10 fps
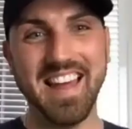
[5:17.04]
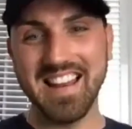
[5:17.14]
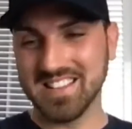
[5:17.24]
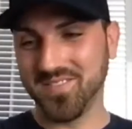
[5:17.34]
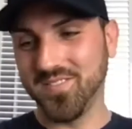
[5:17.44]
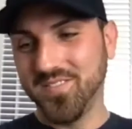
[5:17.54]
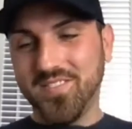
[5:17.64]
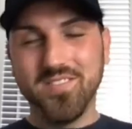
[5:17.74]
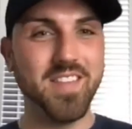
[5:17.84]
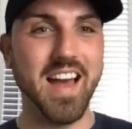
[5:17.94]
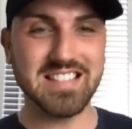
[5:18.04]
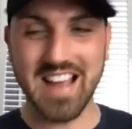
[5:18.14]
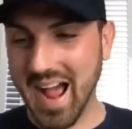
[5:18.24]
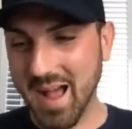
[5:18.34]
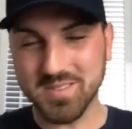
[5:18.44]
that's
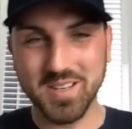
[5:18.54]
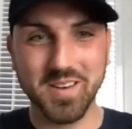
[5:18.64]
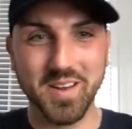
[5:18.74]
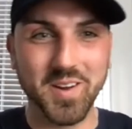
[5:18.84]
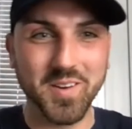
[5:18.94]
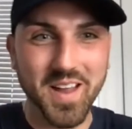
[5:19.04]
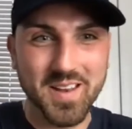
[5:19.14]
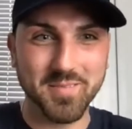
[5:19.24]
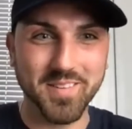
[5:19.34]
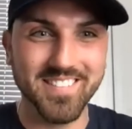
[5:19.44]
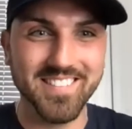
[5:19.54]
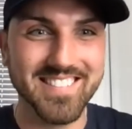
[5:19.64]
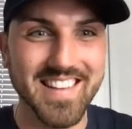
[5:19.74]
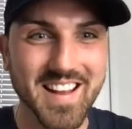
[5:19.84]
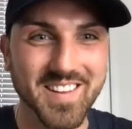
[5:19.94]
absolutely incredible.
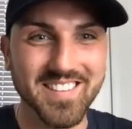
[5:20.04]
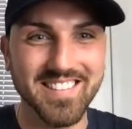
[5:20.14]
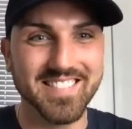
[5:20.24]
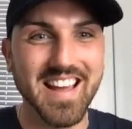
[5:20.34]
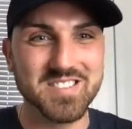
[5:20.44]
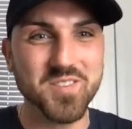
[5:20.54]
Like that's